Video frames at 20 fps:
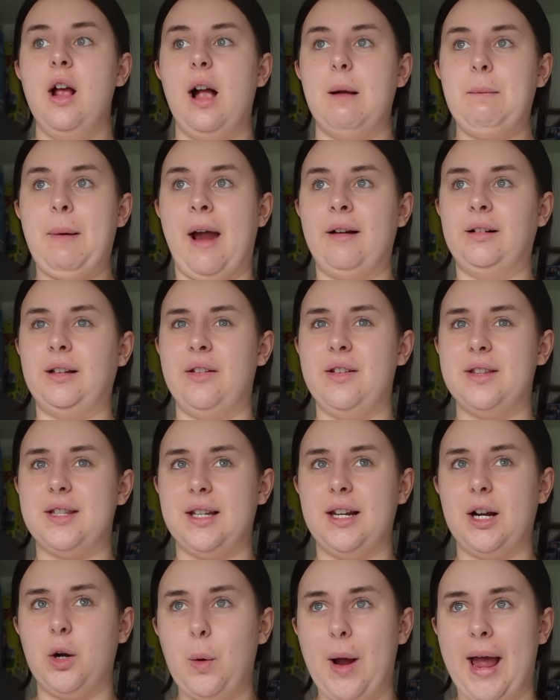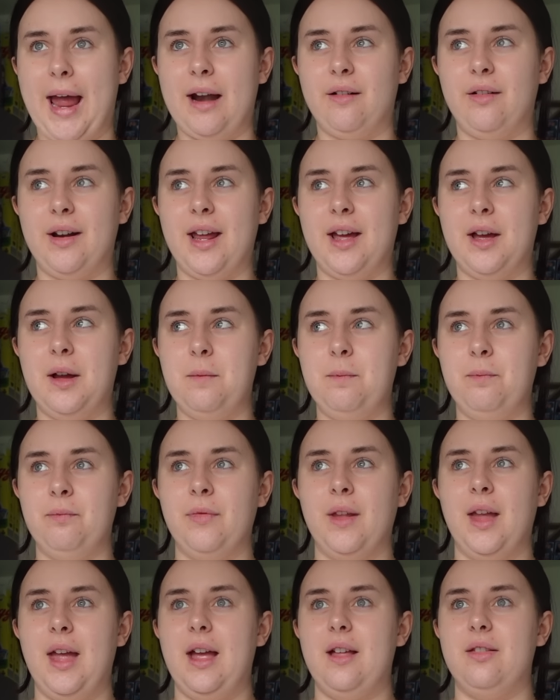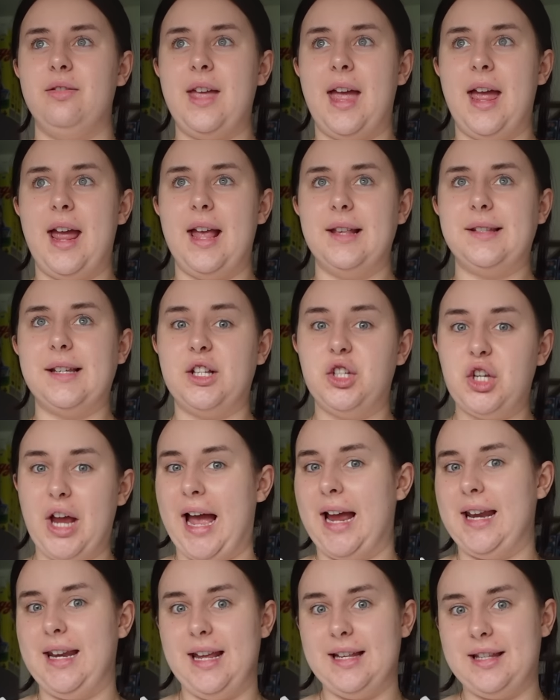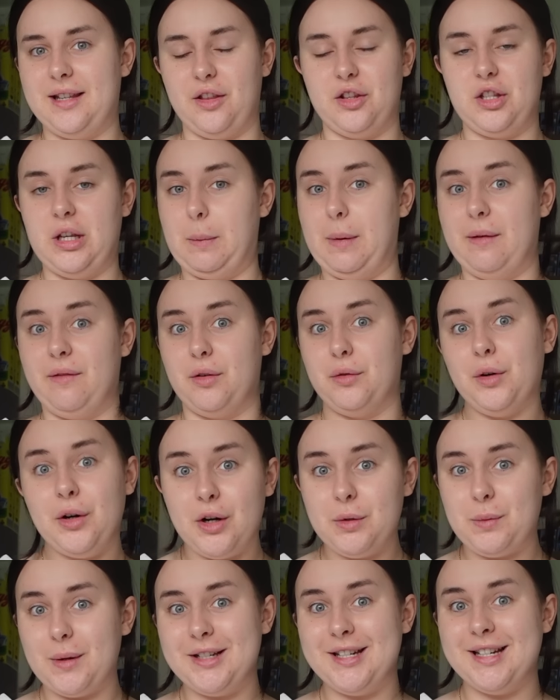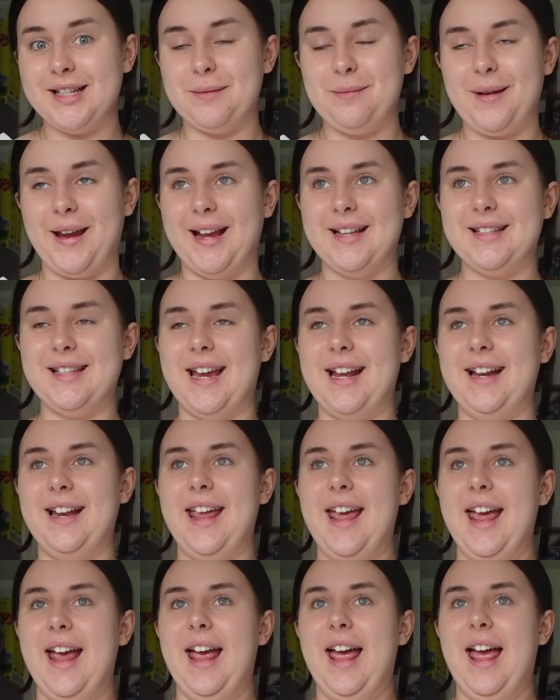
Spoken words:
Apparently there's an aquarium. There's a Chinese at the top of the road, which is amazing.